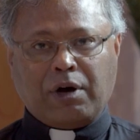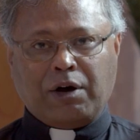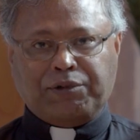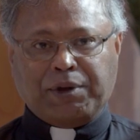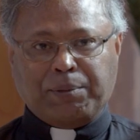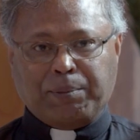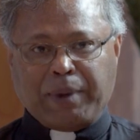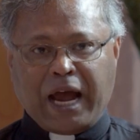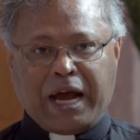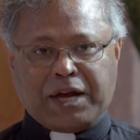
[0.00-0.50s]
of
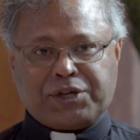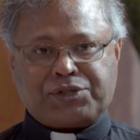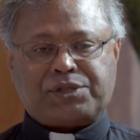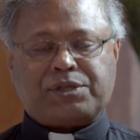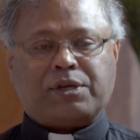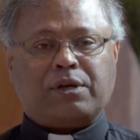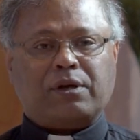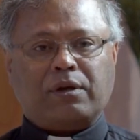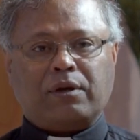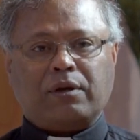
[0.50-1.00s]
the Mass,
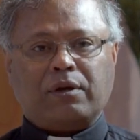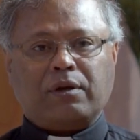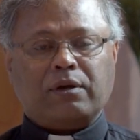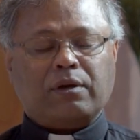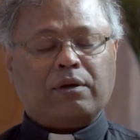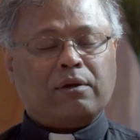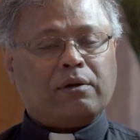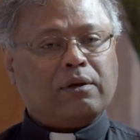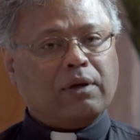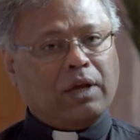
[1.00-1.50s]

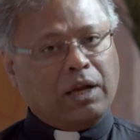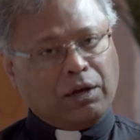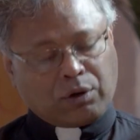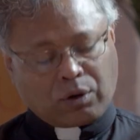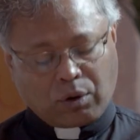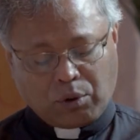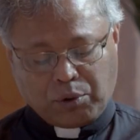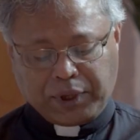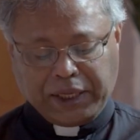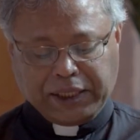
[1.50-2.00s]

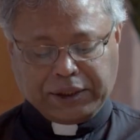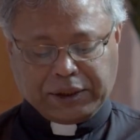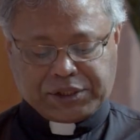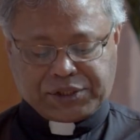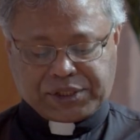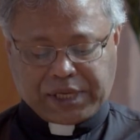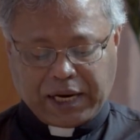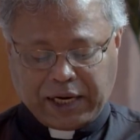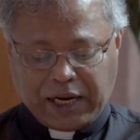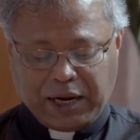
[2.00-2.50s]
including the
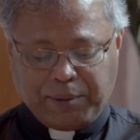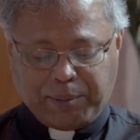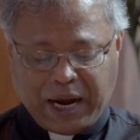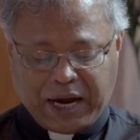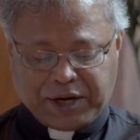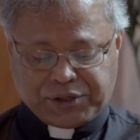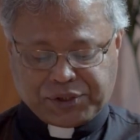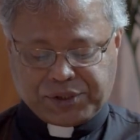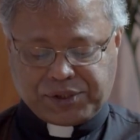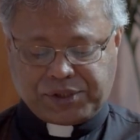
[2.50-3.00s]
Sunday
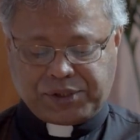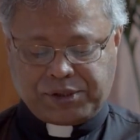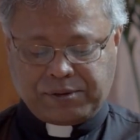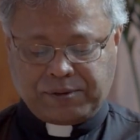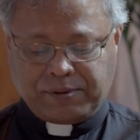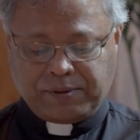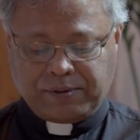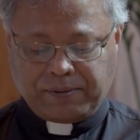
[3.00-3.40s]
Masses.